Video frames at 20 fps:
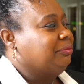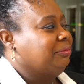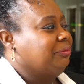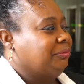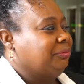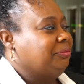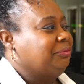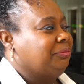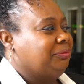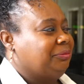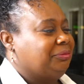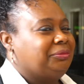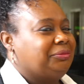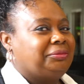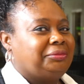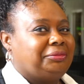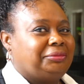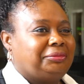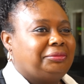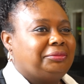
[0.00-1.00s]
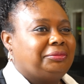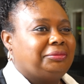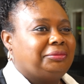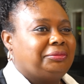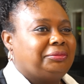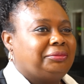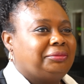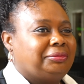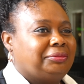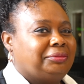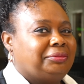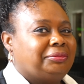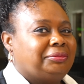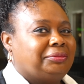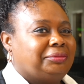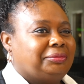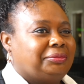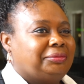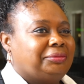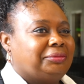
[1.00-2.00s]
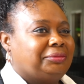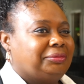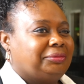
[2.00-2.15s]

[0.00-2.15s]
This person isn't speaking.